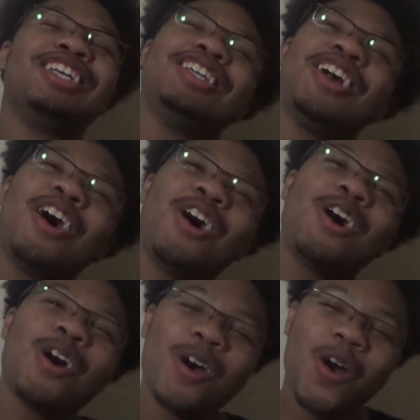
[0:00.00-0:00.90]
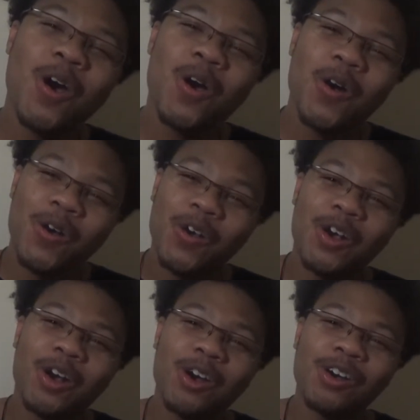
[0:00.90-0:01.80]
Yo.
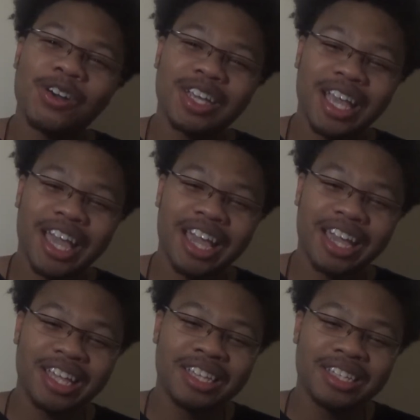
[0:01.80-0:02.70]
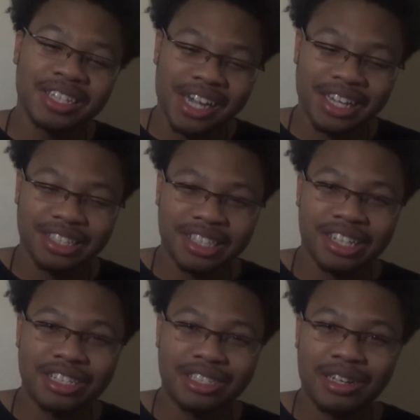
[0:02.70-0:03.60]
Okay, I see
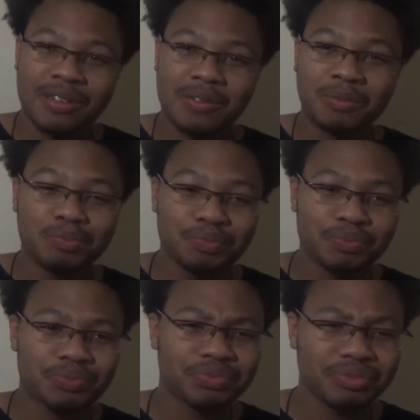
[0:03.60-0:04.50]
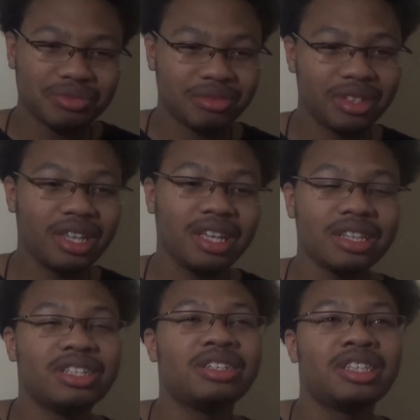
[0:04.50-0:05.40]
there's some
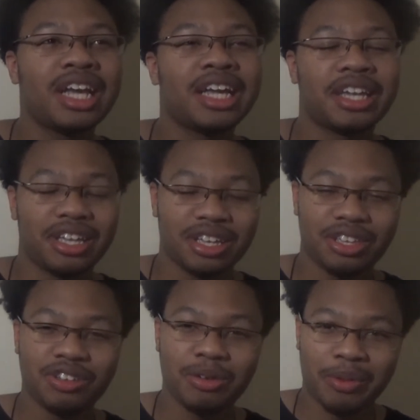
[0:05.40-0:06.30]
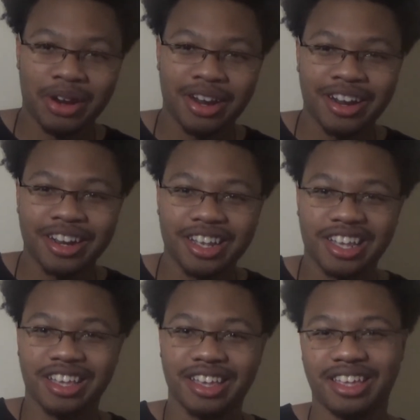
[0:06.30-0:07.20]
little light humor
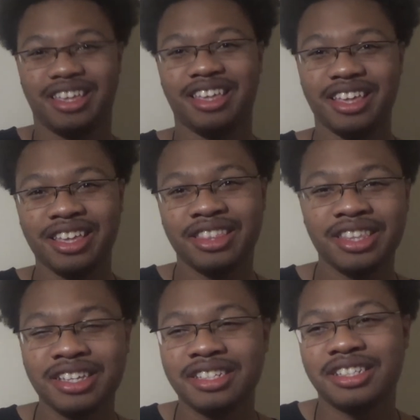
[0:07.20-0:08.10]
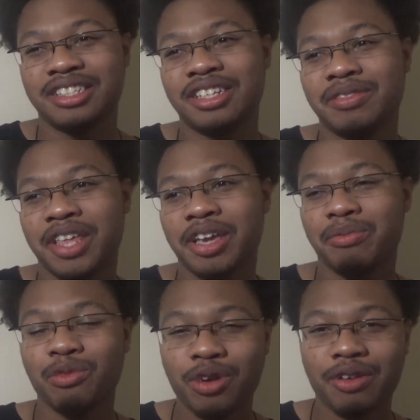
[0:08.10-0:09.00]
in this. It seemed like
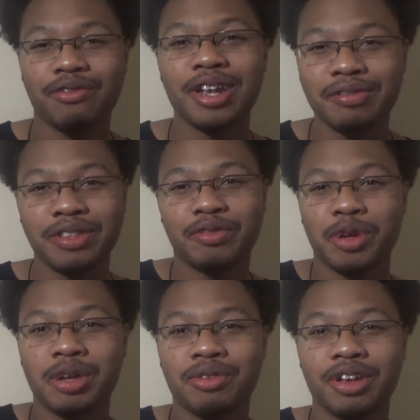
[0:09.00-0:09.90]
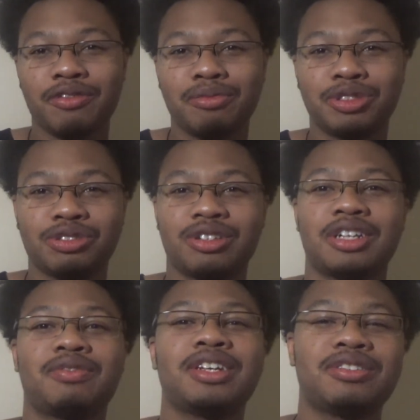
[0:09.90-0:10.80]
more red flavor, more immature.
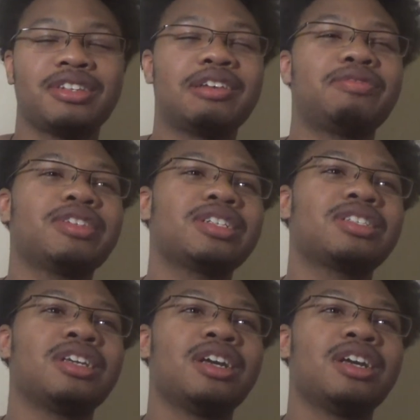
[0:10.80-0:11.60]
That's why it's on Netflix.